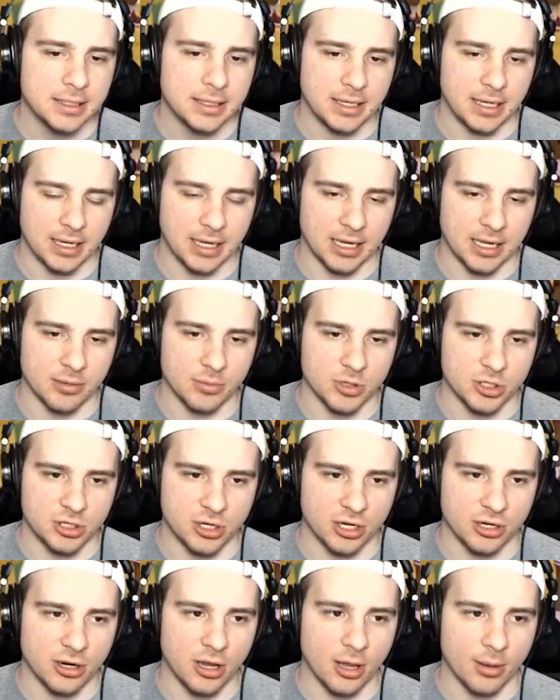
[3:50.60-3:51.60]
And
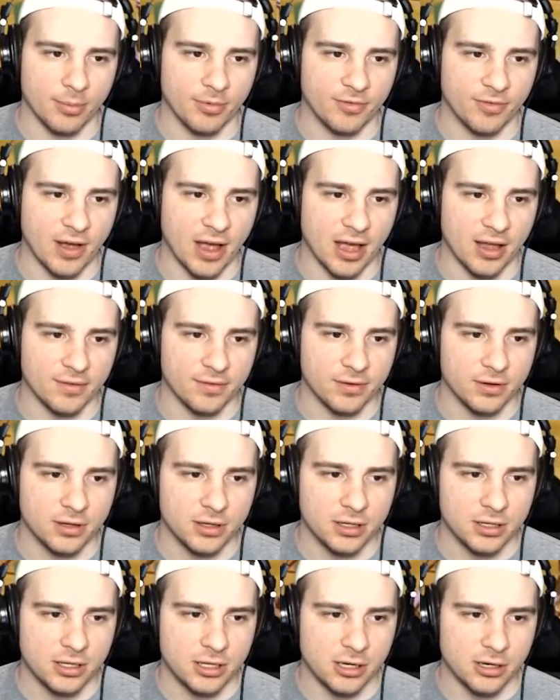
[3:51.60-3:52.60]
Michigan up 5
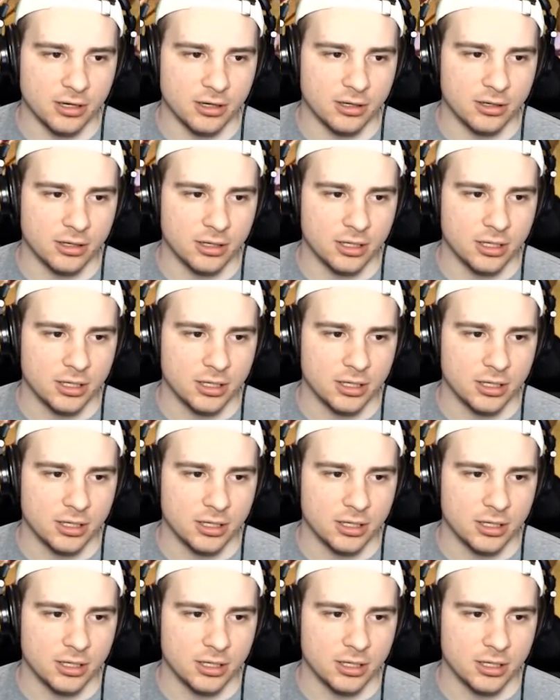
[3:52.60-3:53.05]
here.